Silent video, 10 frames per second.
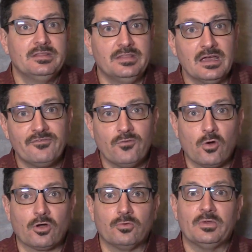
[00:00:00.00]

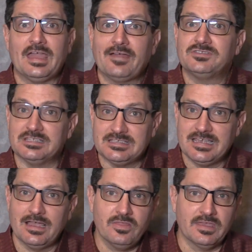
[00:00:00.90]
Therefore, we have to
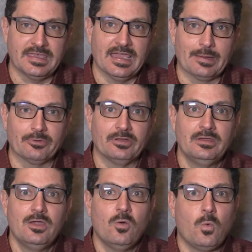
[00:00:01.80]
tell the camera
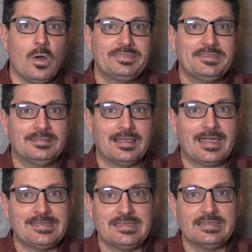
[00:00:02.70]
what the
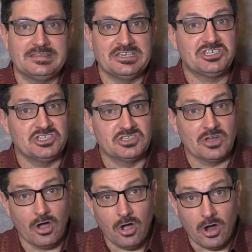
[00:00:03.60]
lighting conditions
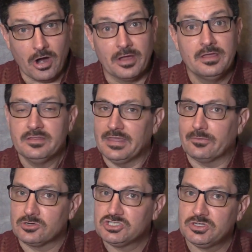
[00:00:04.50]
are
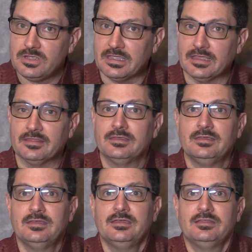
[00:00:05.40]
that we're shooting in.
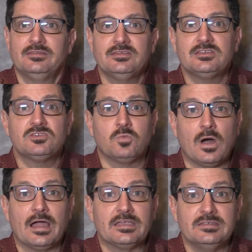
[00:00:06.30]
This is
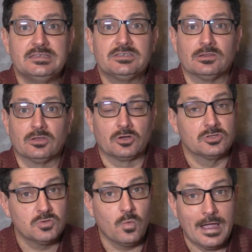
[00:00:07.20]
why you need to
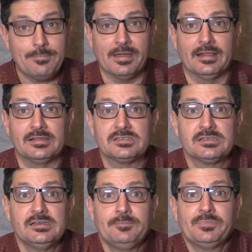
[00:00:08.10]
learn to white balance.
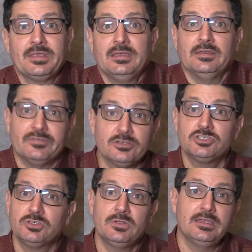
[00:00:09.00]
If you're
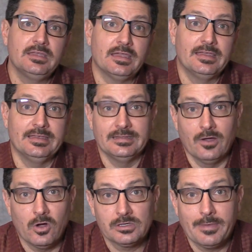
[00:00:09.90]
shooting in
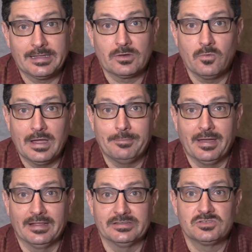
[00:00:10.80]
automatic white
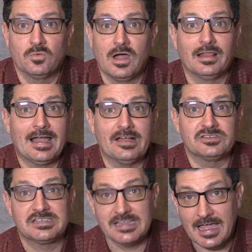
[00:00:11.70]
balance while
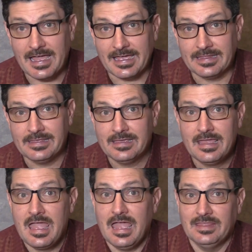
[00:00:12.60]
outside
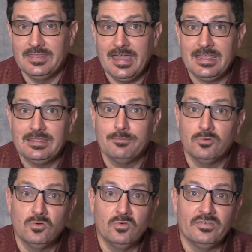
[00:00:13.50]
and then
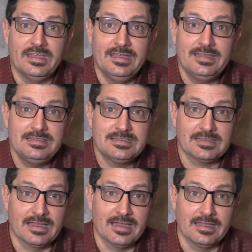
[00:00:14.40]
move
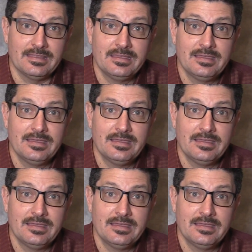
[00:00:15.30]
inside